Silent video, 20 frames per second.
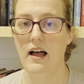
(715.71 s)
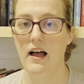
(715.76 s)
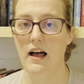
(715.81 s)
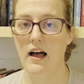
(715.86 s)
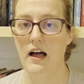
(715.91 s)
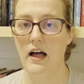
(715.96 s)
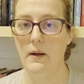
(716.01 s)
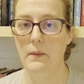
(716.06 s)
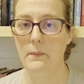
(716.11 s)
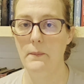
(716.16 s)

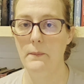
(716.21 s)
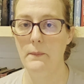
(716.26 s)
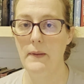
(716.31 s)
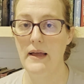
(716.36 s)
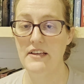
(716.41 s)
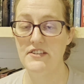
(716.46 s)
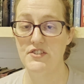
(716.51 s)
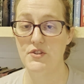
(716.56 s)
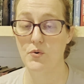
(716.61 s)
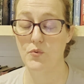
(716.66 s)

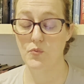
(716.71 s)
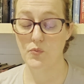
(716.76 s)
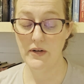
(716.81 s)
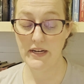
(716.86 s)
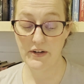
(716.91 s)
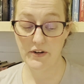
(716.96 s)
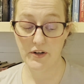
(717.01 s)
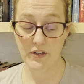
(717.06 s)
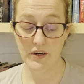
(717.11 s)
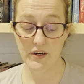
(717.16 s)
as the
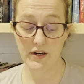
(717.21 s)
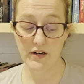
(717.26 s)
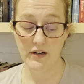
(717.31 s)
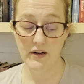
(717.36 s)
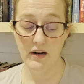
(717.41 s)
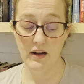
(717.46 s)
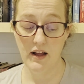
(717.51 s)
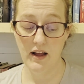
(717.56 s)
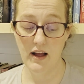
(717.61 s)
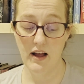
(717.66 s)

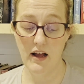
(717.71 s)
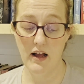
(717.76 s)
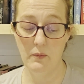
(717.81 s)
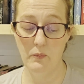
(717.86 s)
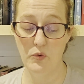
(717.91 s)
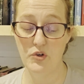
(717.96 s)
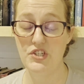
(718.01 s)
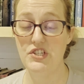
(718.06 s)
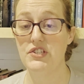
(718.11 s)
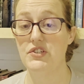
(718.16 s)
reader,
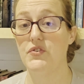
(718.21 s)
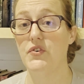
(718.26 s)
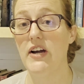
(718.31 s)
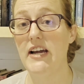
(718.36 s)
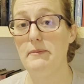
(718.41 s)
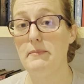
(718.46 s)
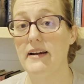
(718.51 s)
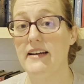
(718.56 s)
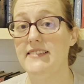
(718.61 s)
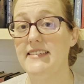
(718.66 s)
which is
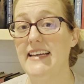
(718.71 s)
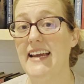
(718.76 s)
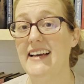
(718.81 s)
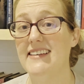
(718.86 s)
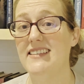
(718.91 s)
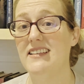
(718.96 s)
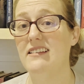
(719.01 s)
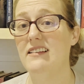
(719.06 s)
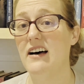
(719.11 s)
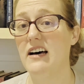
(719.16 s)
great because he
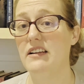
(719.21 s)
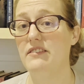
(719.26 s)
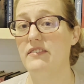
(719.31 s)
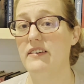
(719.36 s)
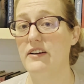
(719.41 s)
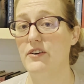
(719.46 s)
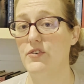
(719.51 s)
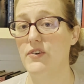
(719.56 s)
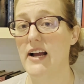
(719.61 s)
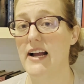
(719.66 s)
has a lot of
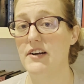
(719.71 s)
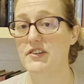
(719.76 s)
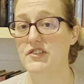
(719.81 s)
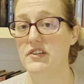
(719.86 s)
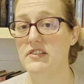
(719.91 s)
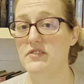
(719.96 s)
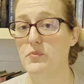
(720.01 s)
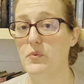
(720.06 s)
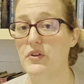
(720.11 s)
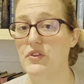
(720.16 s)

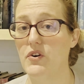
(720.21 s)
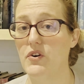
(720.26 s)
interactions with